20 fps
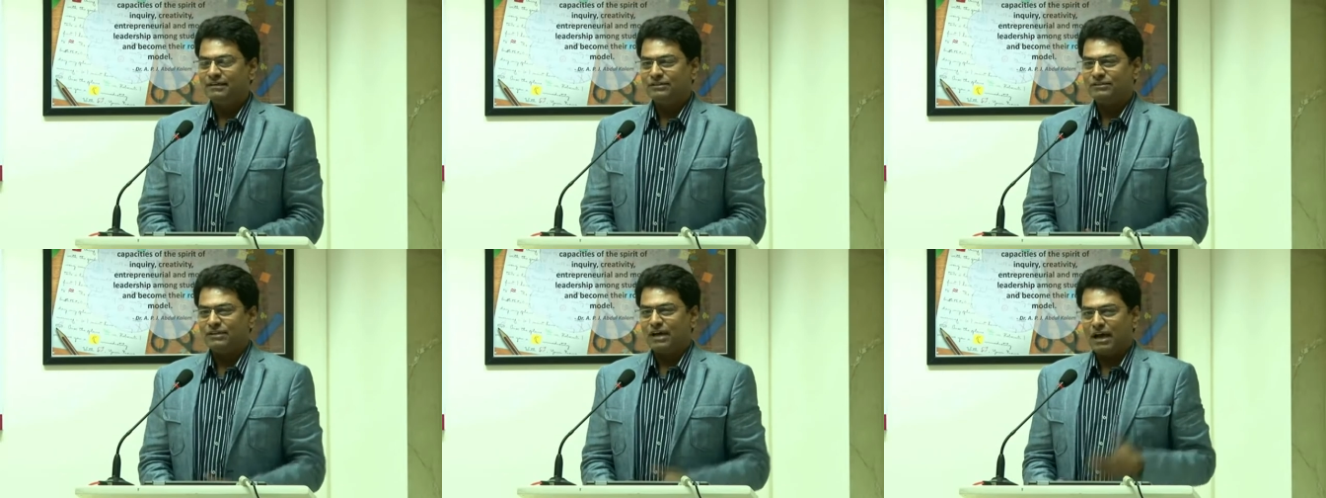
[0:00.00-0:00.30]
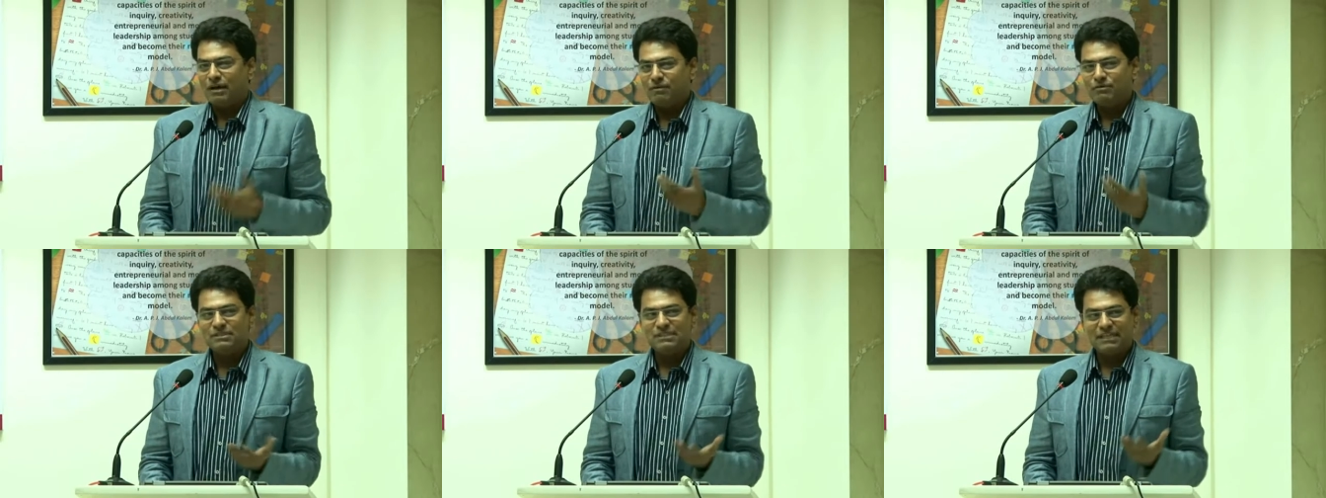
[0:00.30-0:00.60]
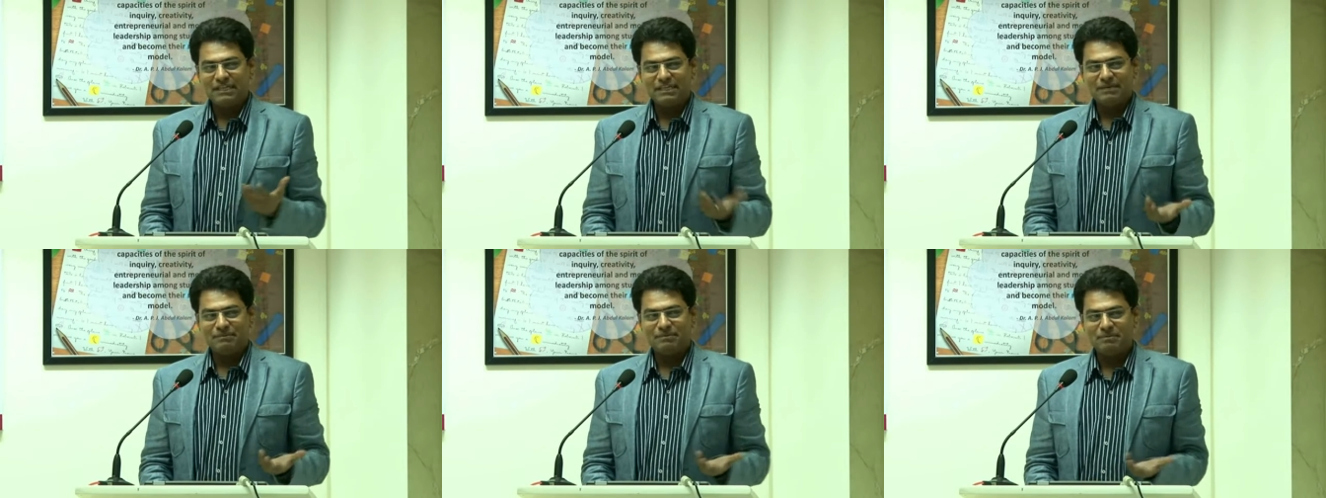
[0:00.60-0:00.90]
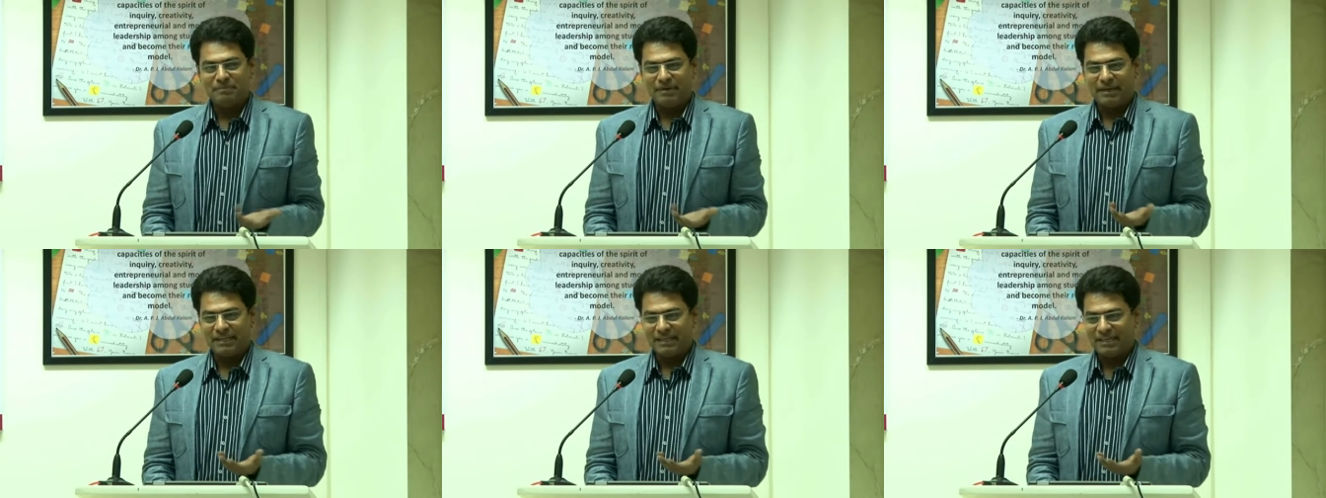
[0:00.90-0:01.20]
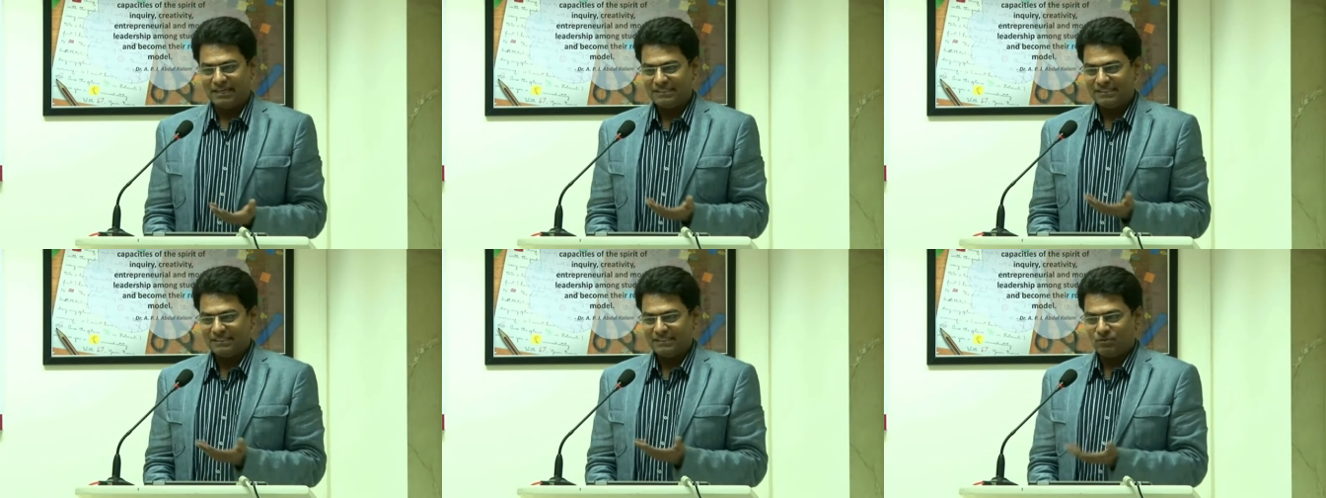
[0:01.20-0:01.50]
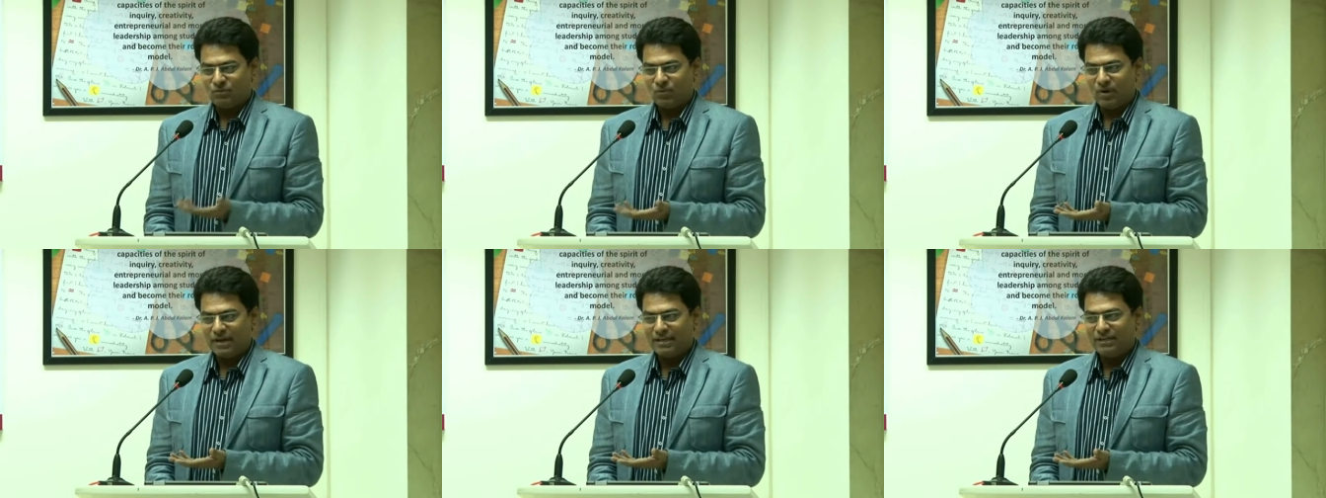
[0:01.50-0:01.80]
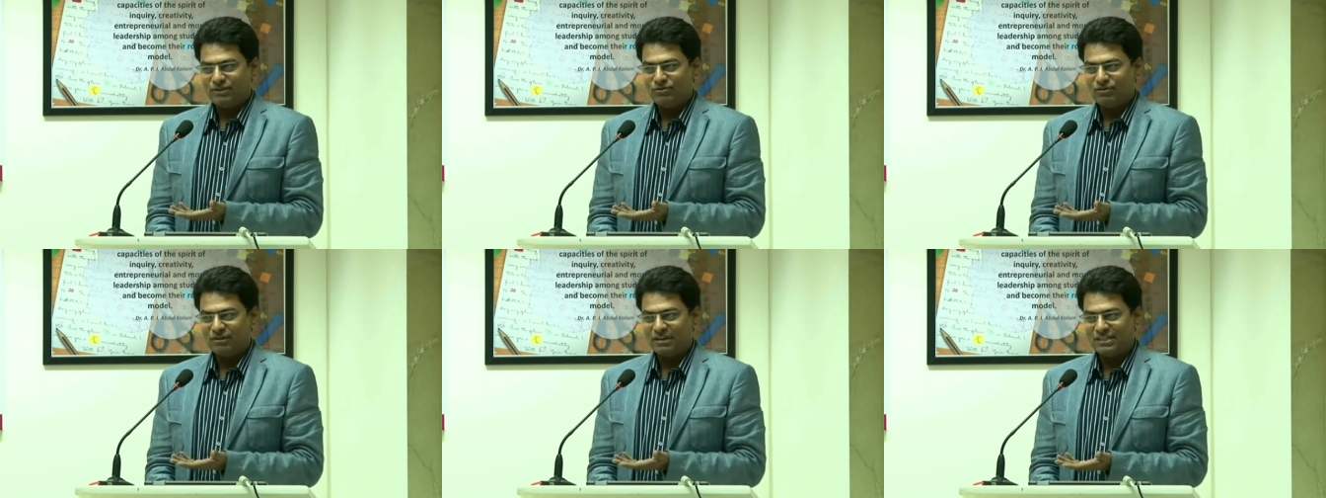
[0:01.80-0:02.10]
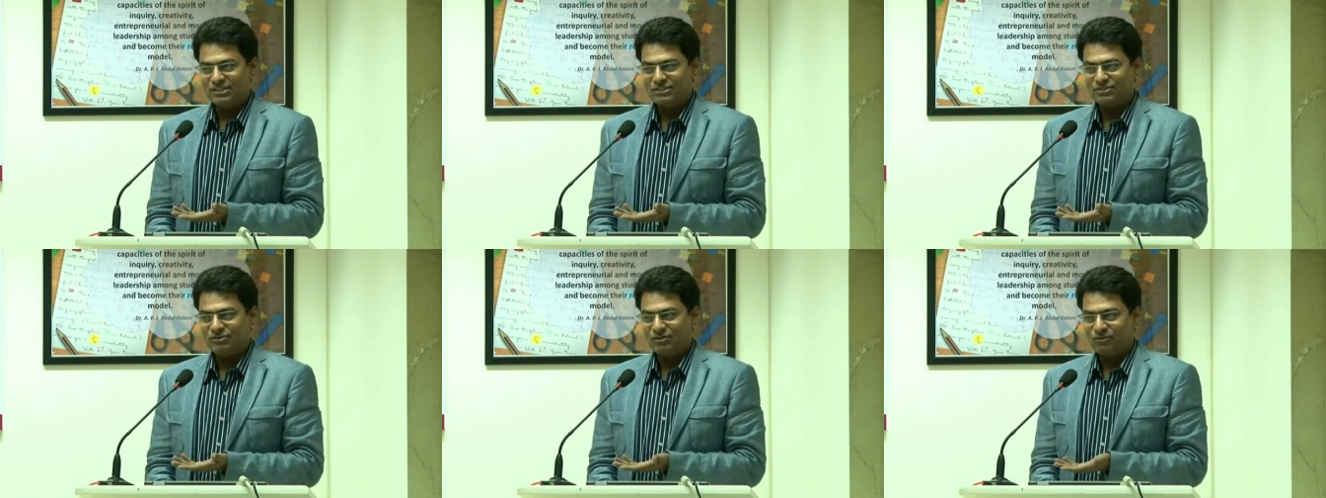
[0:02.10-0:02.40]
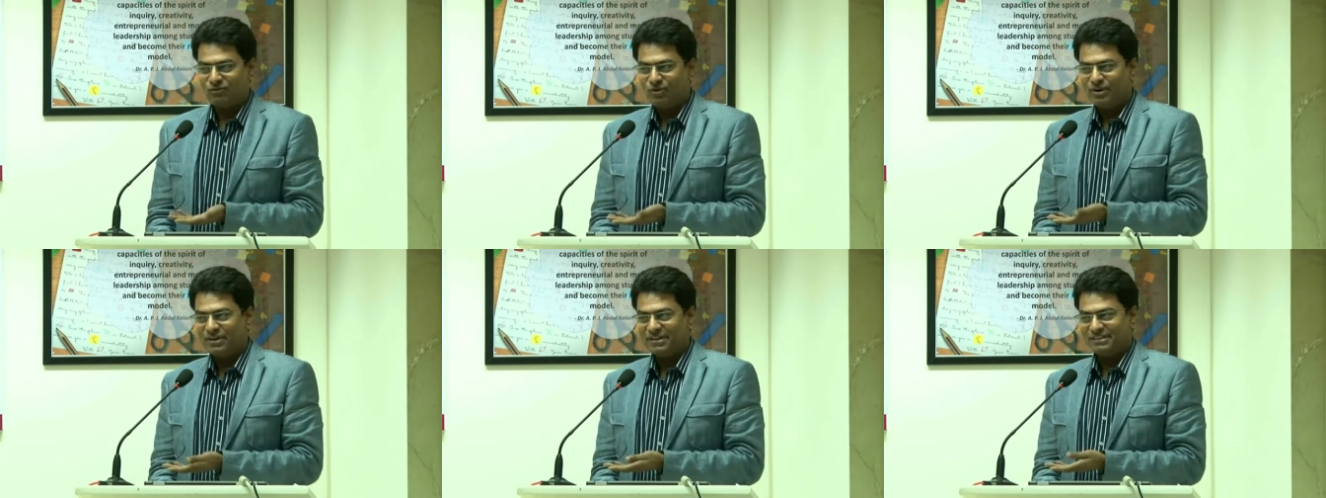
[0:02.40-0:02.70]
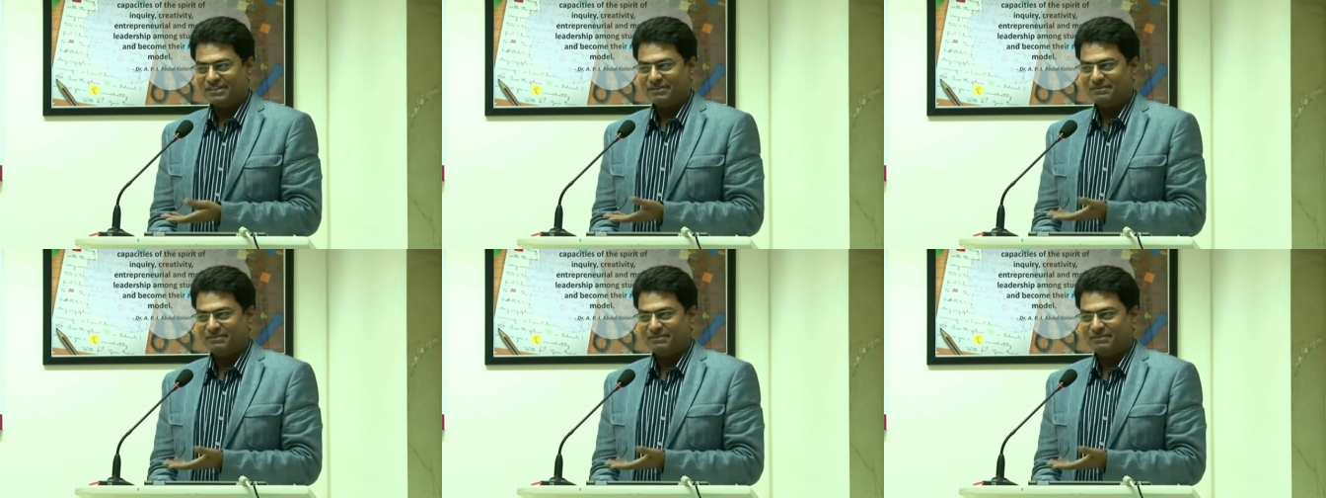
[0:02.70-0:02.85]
So I was getting a bit panic. I said, why are you raising your voice?